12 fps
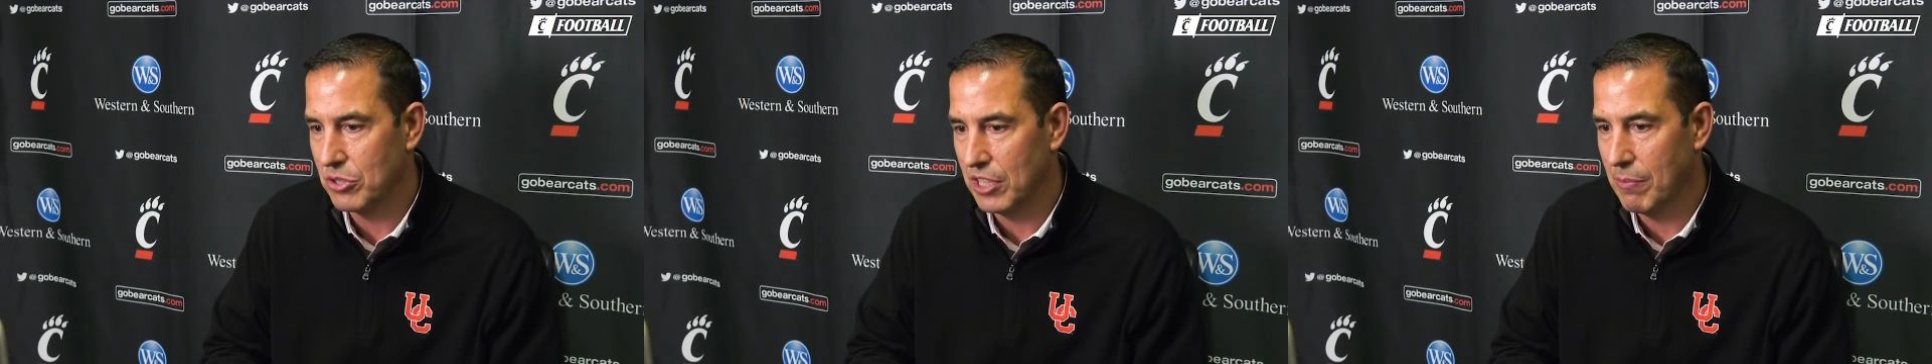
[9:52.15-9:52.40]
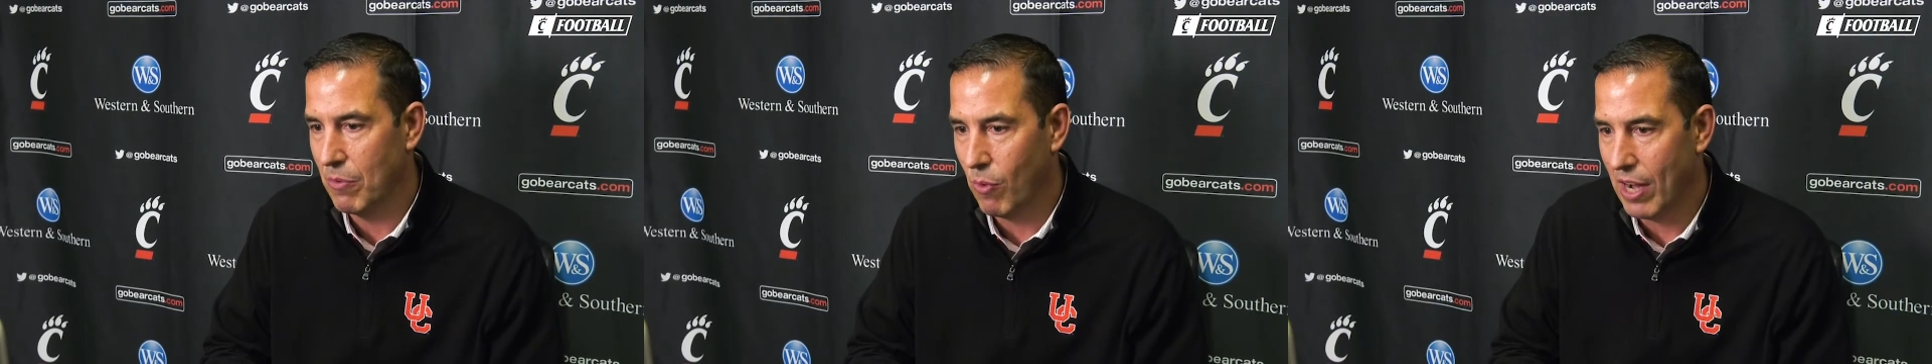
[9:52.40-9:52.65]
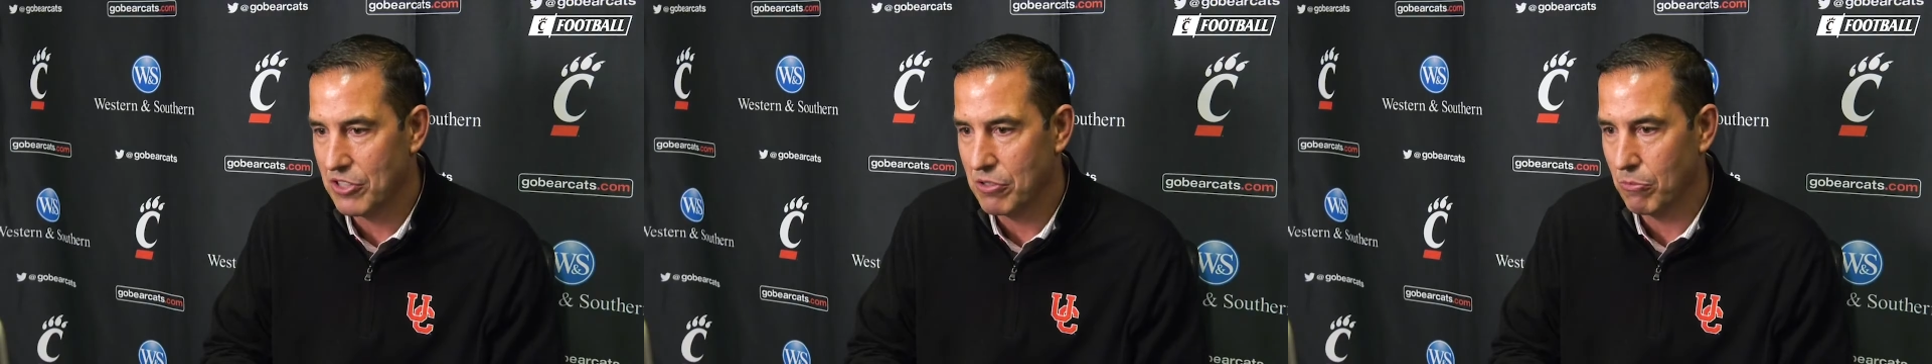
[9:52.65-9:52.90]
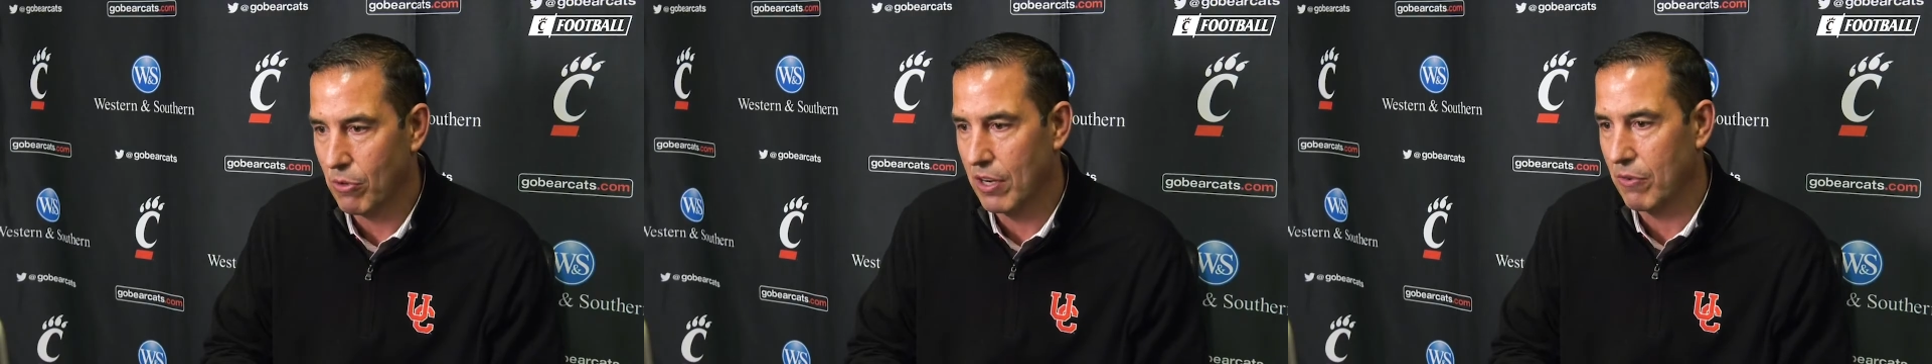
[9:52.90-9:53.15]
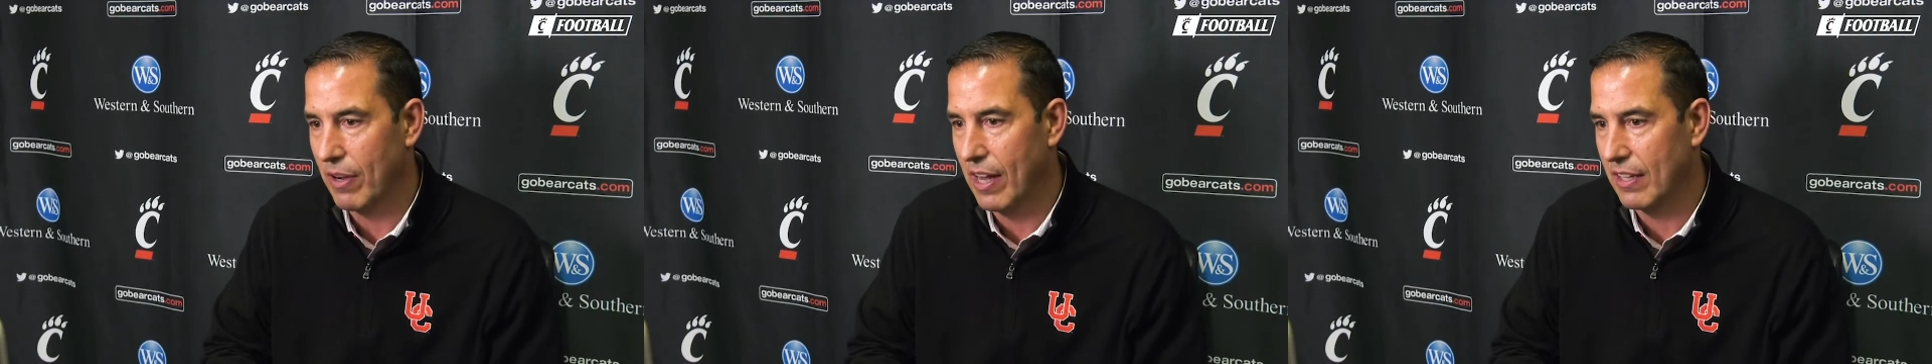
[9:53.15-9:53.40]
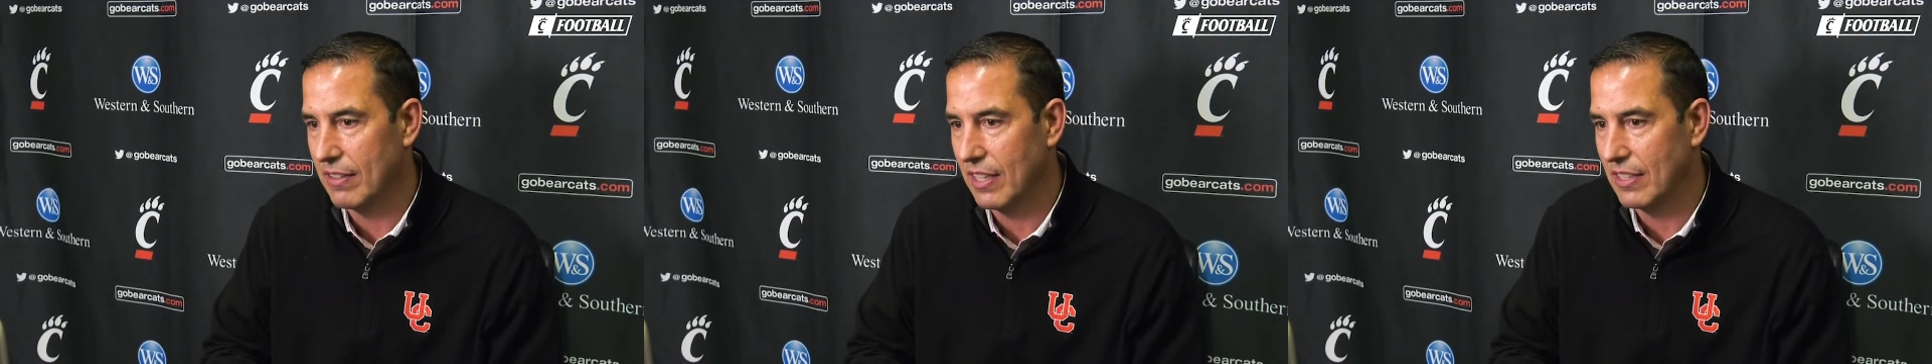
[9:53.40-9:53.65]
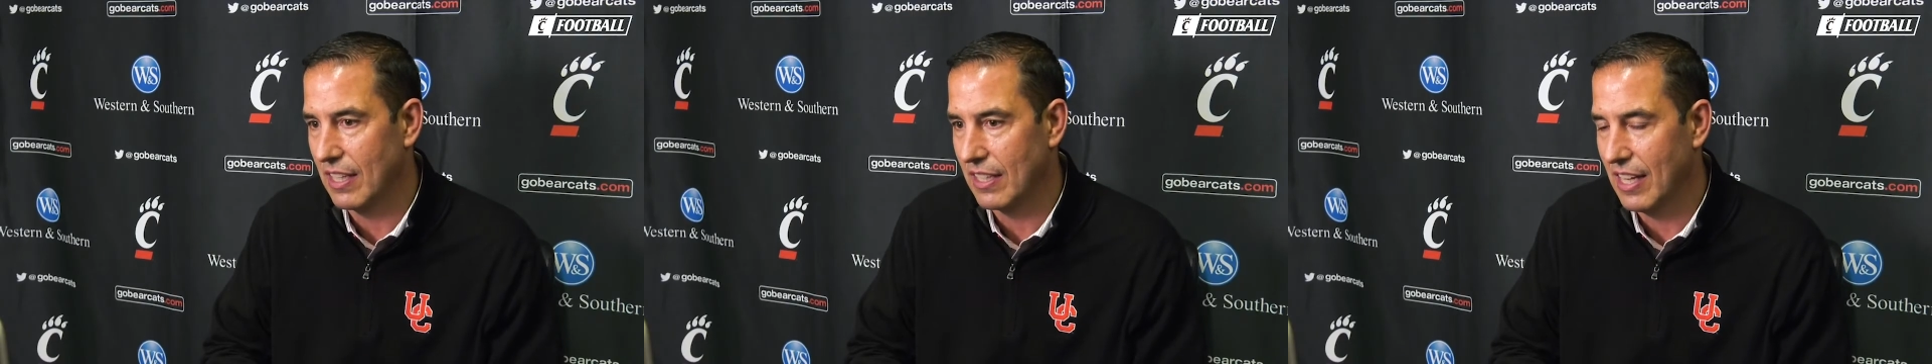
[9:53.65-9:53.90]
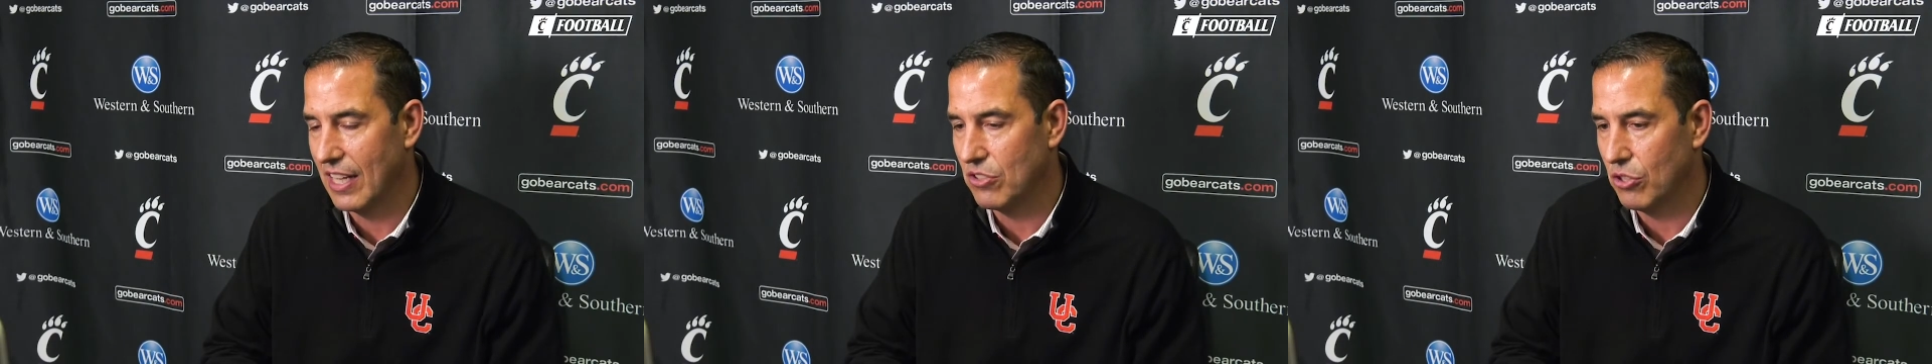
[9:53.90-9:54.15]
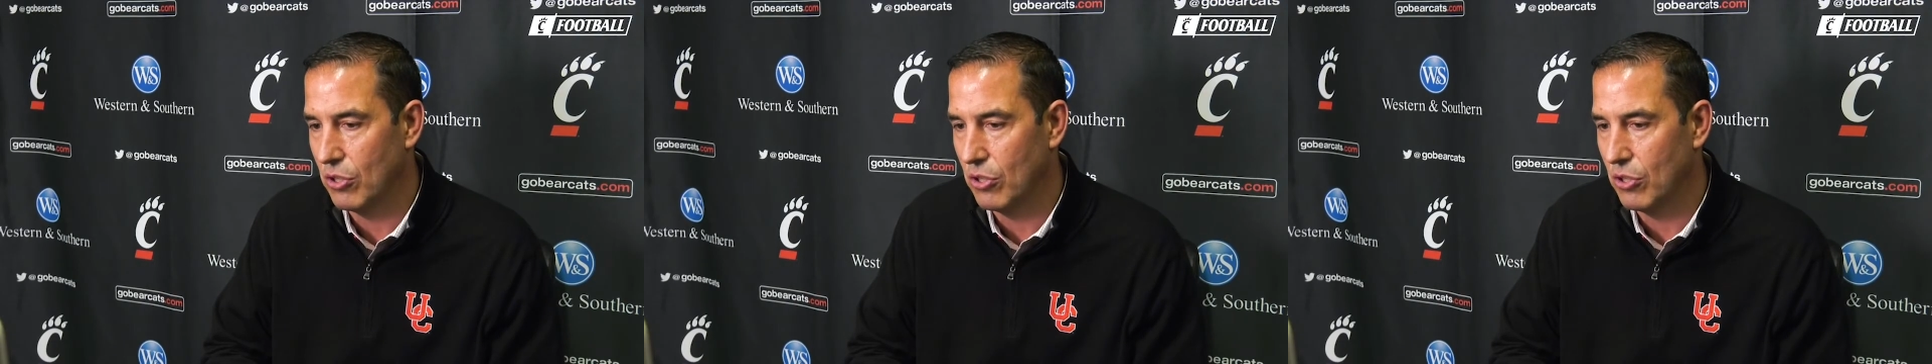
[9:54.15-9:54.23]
see them and watch them run around and things like that.